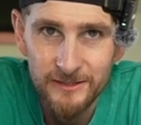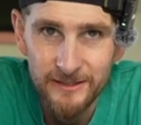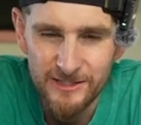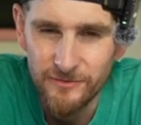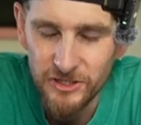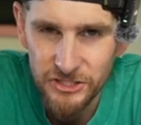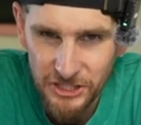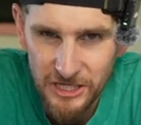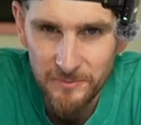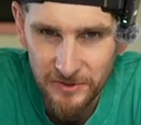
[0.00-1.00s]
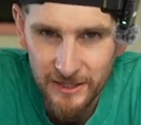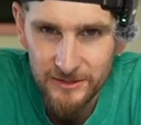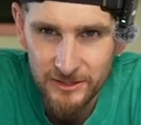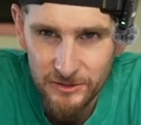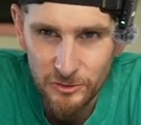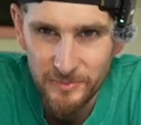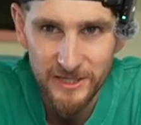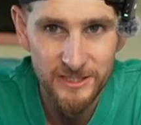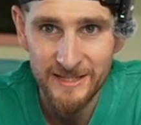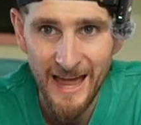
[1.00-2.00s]
That's a very cheap thing to do
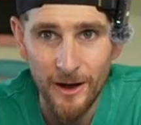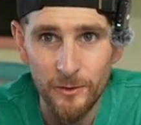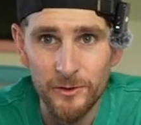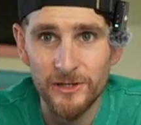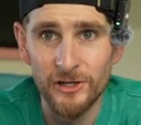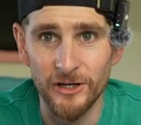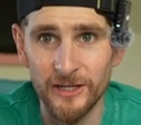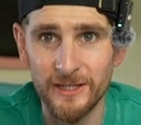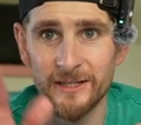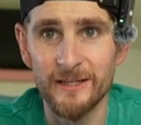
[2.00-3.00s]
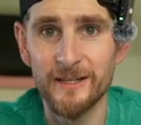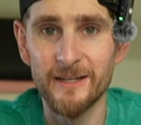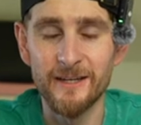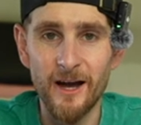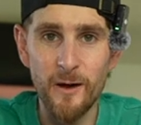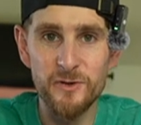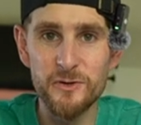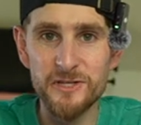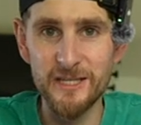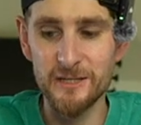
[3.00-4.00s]
because now, look, I'm
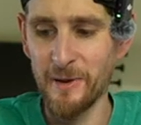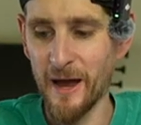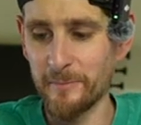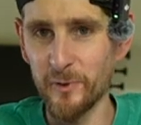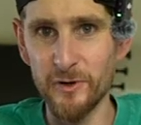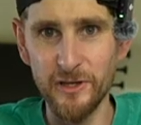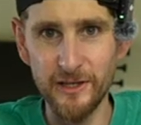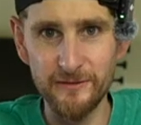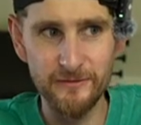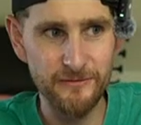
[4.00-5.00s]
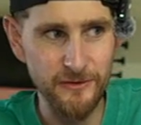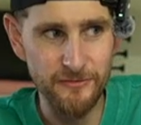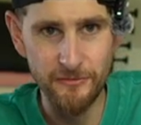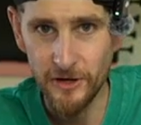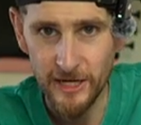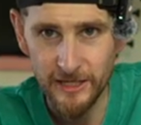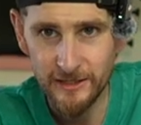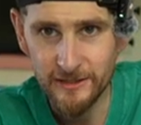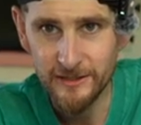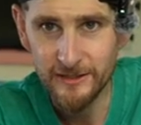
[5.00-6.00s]
using this bad boy for free
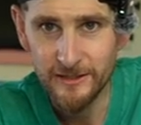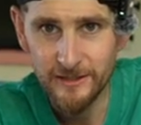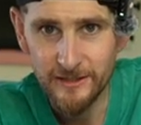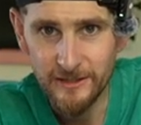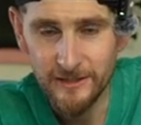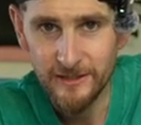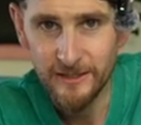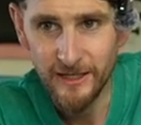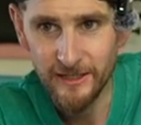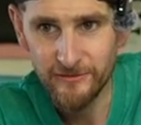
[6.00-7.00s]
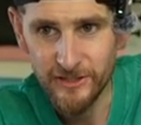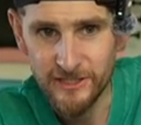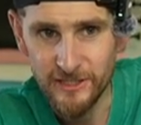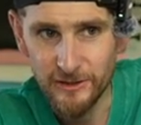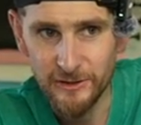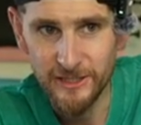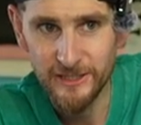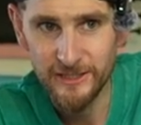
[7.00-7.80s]
in a video